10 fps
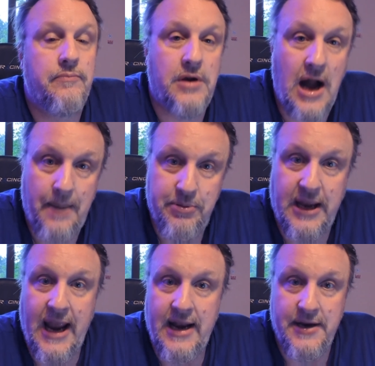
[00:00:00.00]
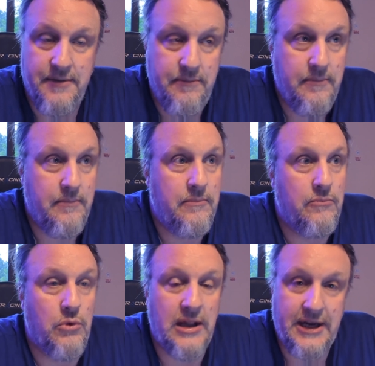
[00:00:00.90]
complicated
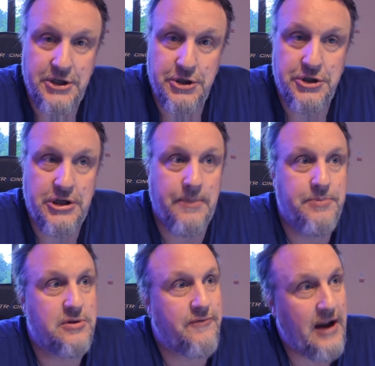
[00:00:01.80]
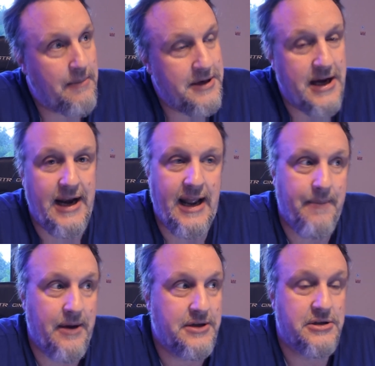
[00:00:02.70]
relationships, family
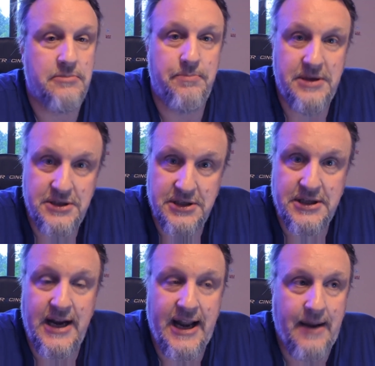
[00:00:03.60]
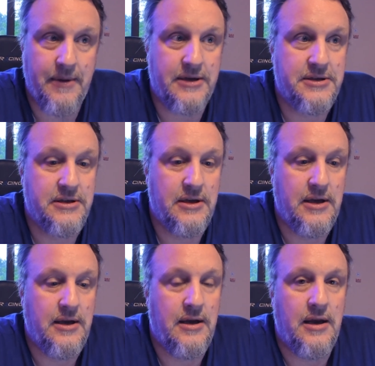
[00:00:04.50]
dynamics, business dynamics
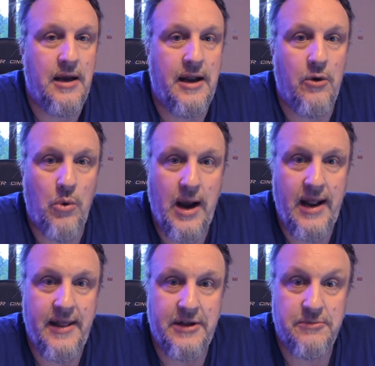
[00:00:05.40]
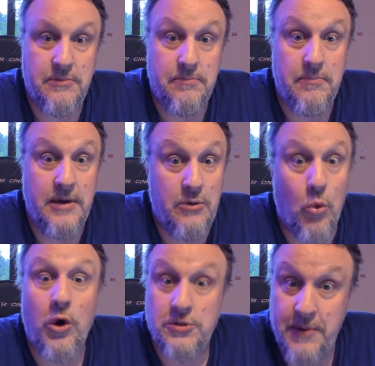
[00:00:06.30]
in a way that it
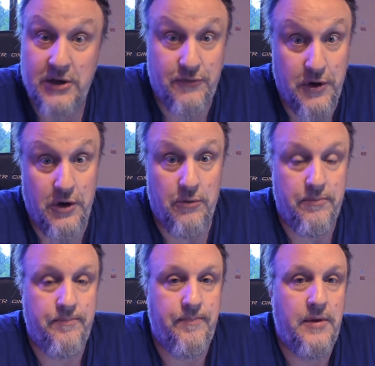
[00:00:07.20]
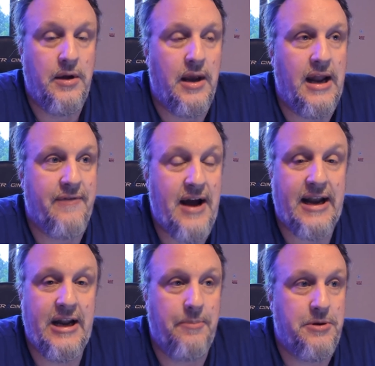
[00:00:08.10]
works best for you. And if I
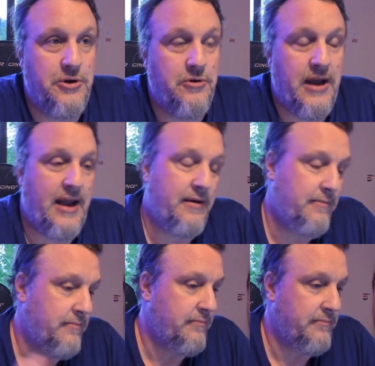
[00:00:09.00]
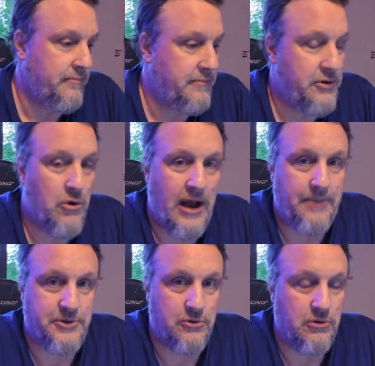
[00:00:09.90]
can help you do that, you will
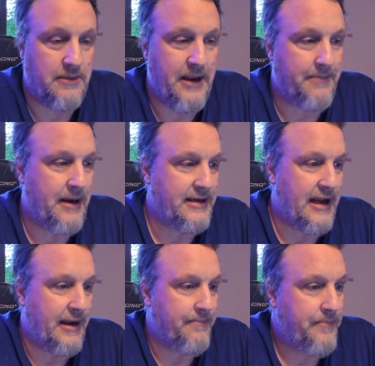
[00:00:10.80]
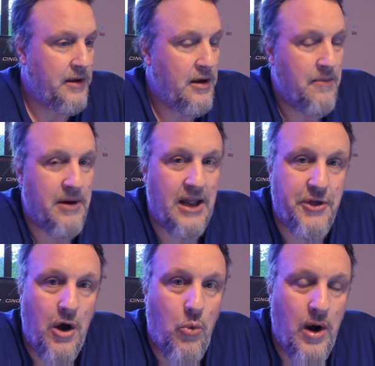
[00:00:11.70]
absolutely make my day. But I
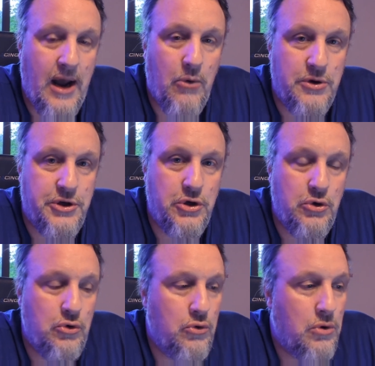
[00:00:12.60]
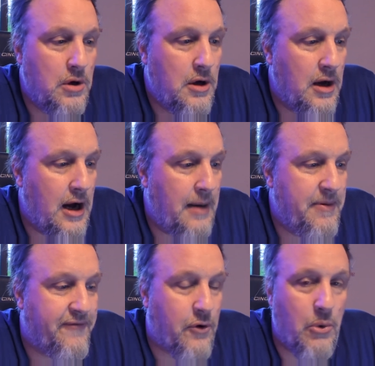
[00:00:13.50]
thought what I would do
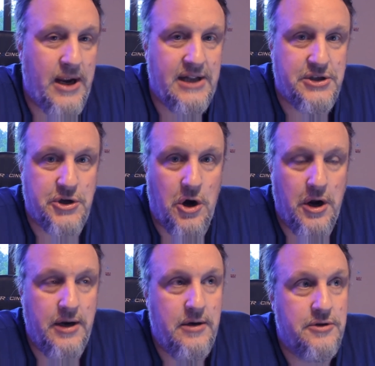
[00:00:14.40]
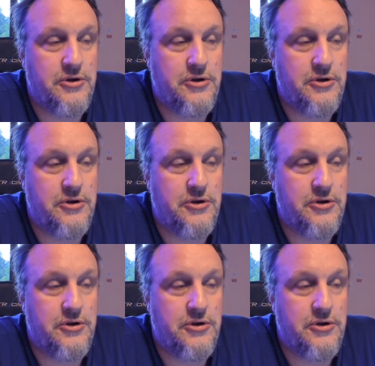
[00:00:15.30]
before we get started,